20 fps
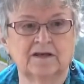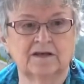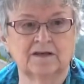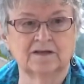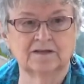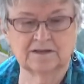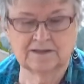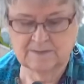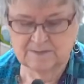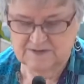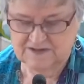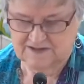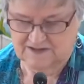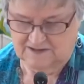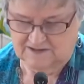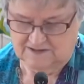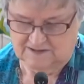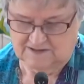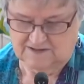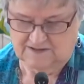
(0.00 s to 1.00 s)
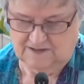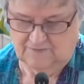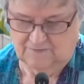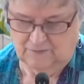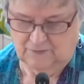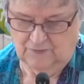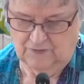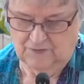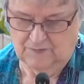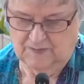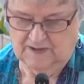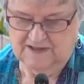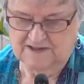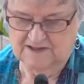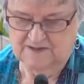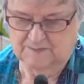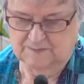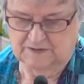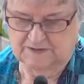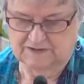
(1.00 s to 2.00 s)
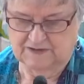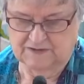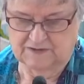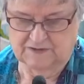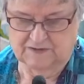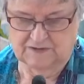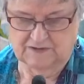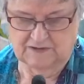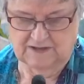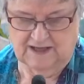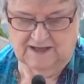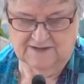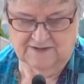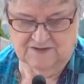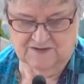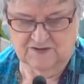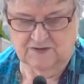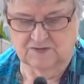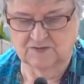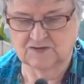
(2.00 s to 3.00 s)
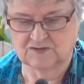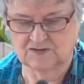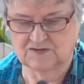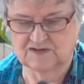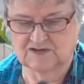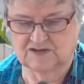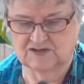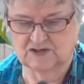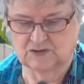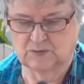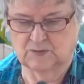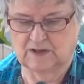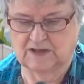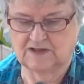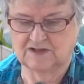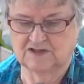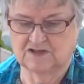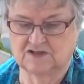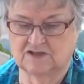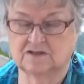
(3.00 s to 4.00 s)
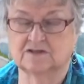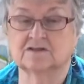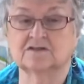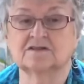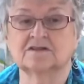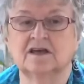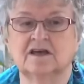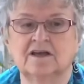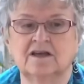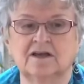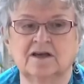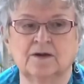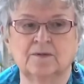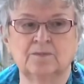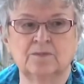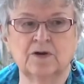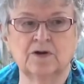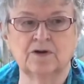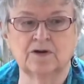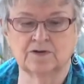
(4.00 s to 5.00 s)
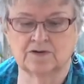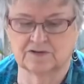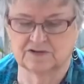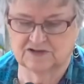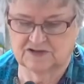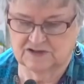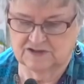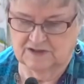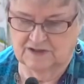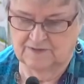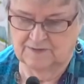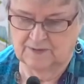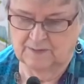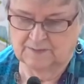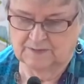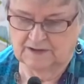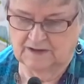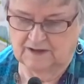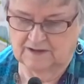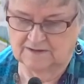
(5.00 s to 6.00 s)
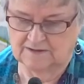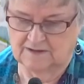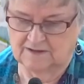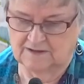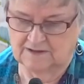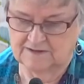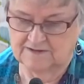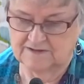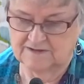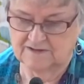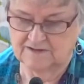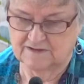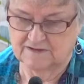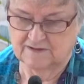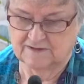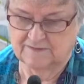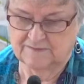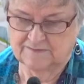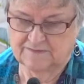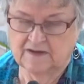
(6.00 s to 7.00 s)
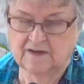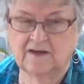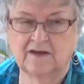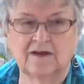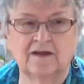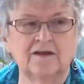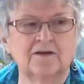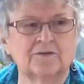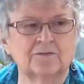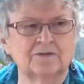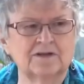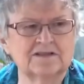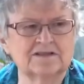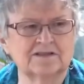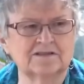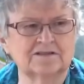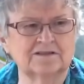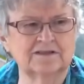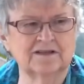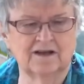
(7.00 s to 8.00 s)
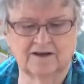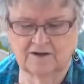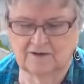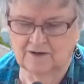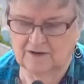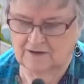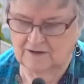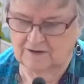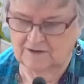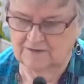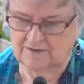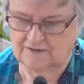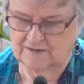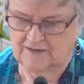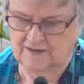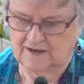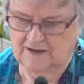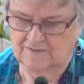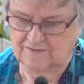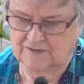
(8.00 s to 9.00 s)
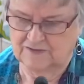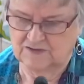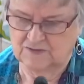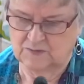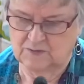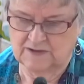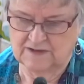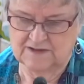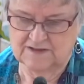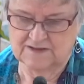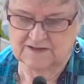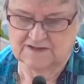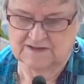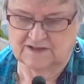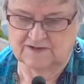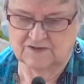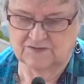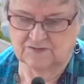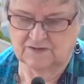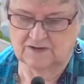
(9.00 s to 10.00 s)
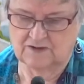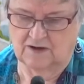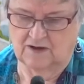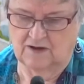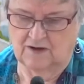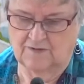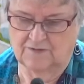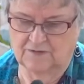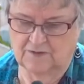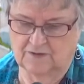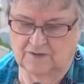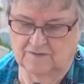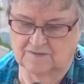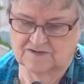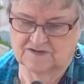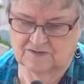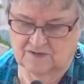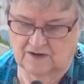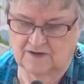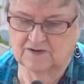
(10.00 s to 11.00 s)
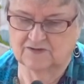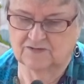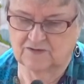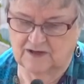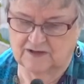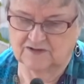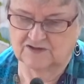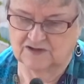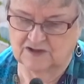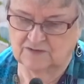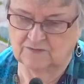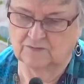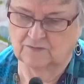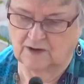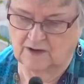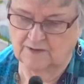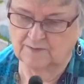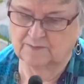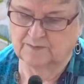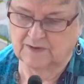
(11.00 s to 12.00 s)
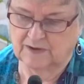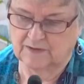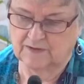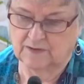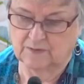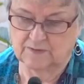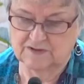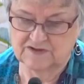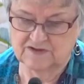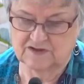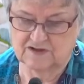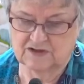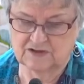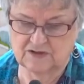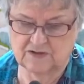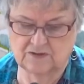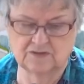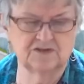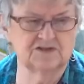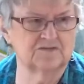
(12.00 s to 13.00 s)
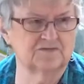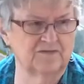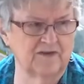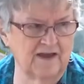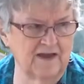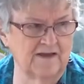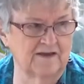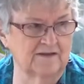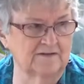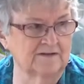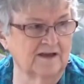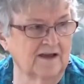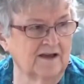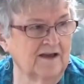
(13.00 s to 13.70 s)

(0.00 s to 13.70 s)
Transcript: Glimpses of Earth-based political and social situations emerged in the plot lines. Recently, I heard that the 20th century author of Star Trek, Gene Roddenberry, was a huge fan